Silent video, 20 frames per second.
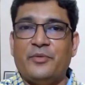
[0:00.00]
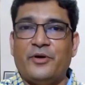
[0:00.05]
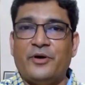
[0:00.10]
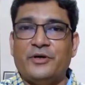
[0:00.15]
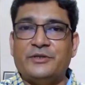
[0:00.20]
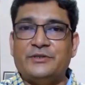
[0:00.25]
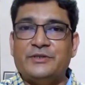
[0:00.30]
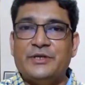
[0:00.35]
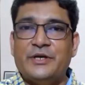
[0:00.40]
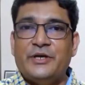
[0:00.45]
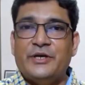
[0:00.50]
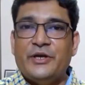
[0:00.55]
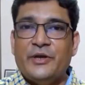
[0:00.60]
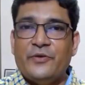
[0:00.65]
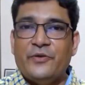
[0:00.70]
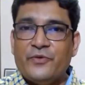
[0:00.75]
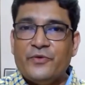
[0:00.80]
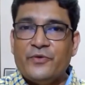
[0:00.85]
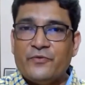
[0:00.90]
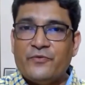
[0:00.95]
because
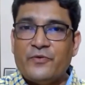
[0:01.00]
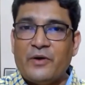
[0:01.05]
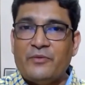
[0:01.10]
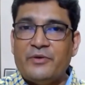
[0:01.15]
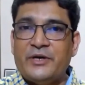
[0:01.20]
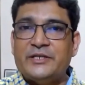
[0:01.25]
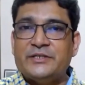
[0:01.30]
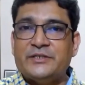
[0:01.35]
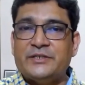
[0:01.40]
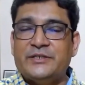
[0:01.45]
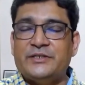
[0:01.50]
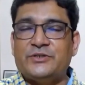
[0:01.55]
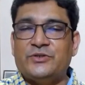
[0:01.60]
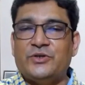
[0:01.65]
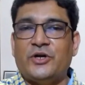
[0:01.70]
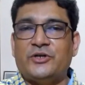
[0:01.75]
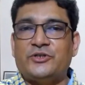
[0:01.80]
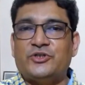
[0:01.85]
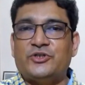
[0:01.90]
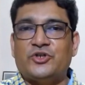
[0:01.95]
if your foundation is
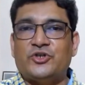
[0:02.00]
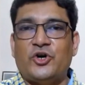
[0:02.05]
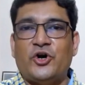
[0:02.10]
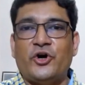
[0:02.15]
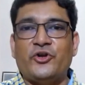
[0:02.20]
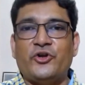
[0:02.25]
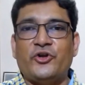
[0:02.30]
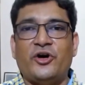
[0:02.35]
not strong,